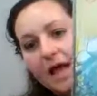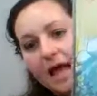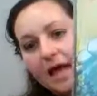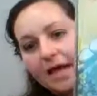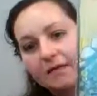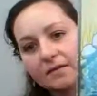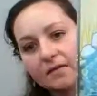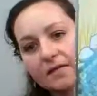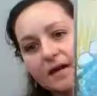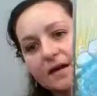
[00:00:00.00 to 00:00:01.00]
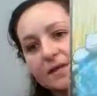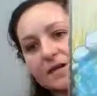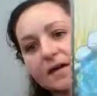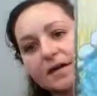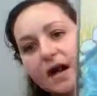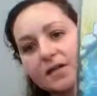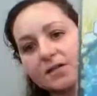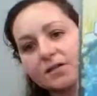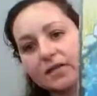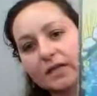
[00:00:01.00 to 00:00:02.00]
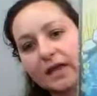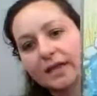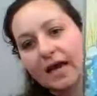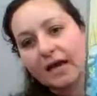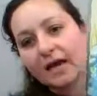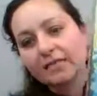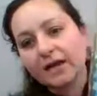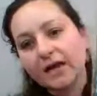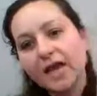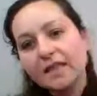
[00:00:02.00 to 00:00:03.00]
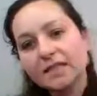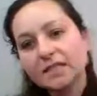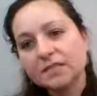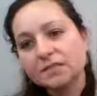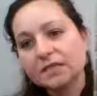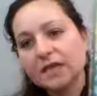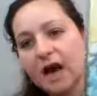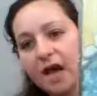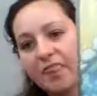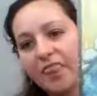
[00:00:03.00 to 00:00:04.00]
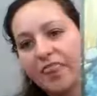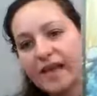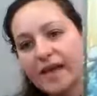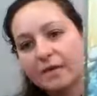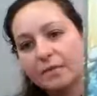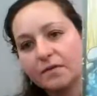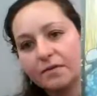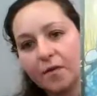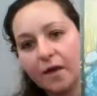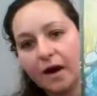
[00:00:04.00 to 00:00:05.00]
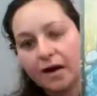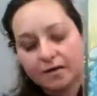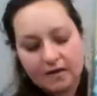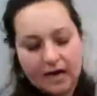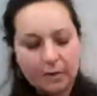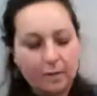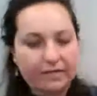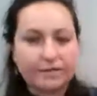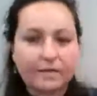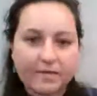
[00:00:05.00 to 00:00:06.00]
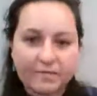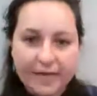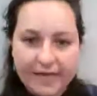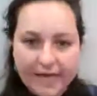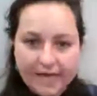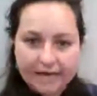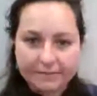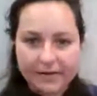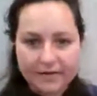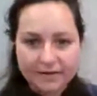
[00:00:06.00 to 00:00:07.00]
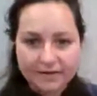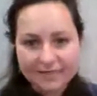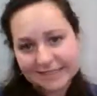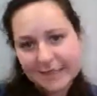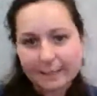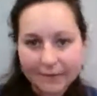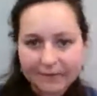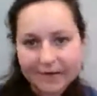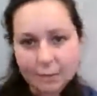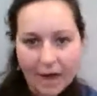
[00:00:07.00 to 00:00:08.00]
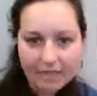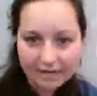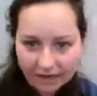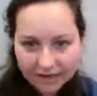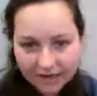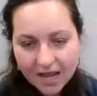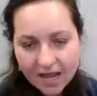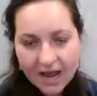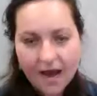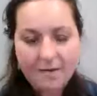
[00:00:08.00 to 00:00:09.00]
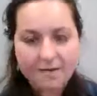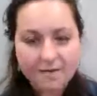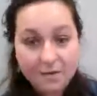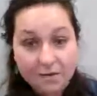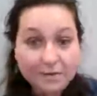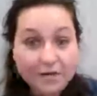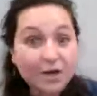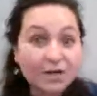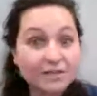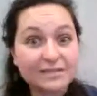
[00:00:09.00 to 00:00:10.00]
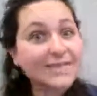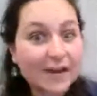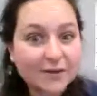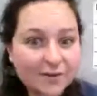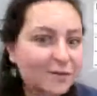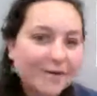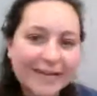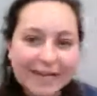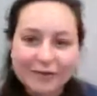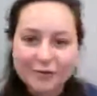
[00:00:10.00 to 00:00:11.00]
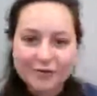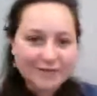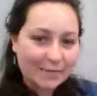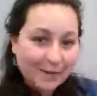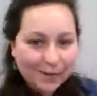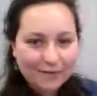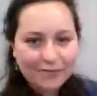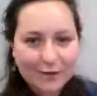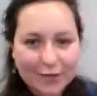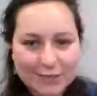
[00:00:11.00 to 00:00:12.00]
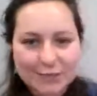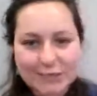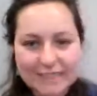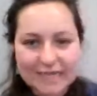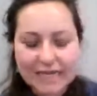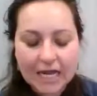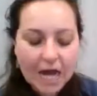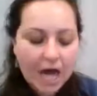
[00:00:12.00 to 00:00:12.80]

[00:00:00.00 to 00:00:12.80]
And look at that cover. I just really like that cover. This is really on theme for the kind of weather that we've been getting, the summery weather. So it'll be a good title to read for summer if you're interested.